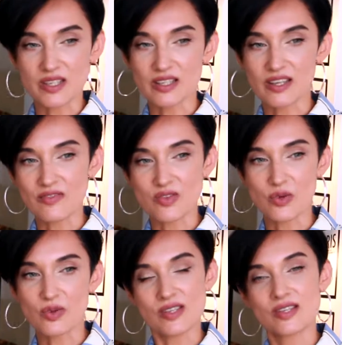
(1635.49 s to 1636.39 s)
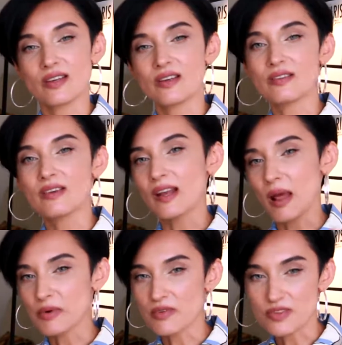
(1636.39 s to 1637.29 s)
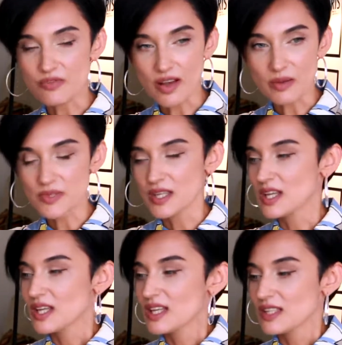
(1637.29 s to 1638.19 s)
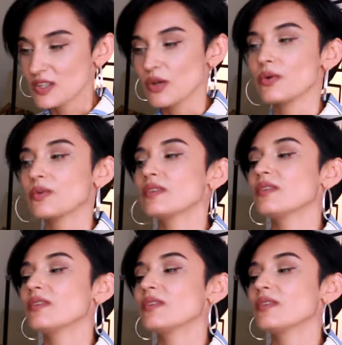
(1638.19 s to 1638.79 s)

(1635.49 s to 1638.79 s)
It gives you this glamorous vibes. So